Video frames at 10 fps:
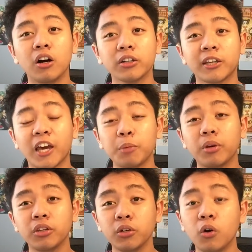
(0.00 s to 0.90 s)
called
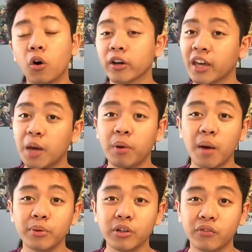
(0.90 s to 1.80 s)
KPU or
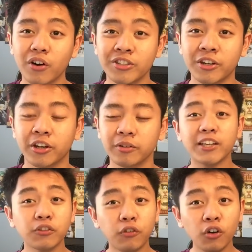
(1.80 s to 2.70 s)
K-Pop University.
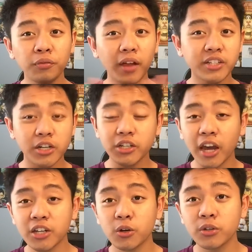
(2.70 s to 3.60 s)
It's a full-fledged
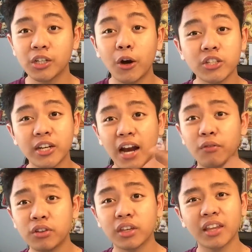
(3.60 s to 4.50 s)
educational series on
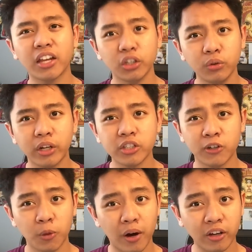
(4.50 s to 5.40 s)
everything that you need to
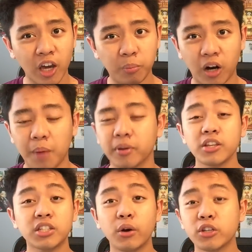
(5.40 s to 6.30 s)
know about K-Pop.
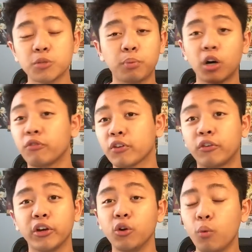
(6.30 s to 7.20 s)
This series is perfect
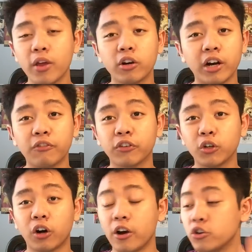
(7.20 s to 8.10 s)
for you whether if
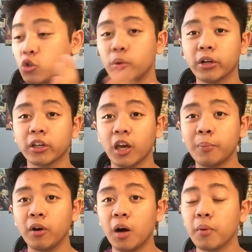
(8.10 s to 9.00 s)
you are a newbie to
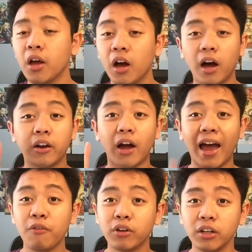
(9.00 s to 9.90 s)
K-pop, an
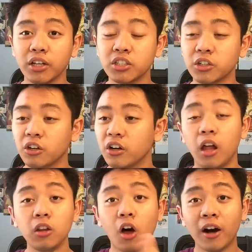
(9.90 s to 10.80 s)
avid listener,
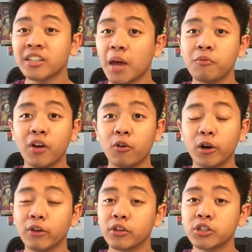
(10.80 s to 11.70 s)
a longtime
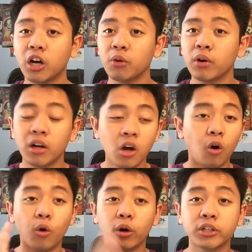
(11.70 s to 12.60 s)
veteran of the genre,
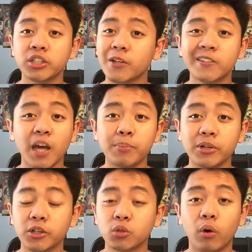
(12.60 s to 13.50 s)
or just a
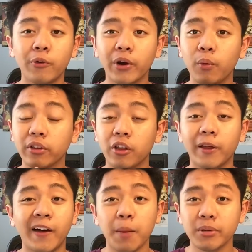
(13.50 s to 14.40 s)
skeptic just wondering what all
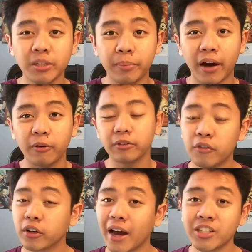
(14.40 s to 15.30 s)
the hype is about.
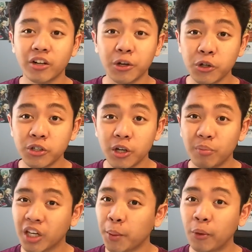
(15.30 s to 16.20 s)
If you guys are interested in
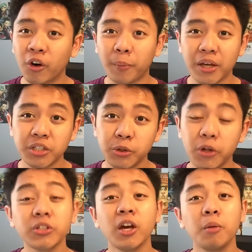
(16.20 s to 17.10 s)
becoming one of my
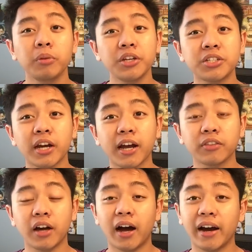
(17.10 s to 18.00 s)
students, please check
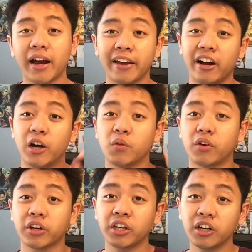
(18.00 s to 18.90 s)
out the eye icon
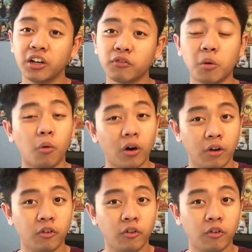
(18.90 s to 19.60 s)
over here for more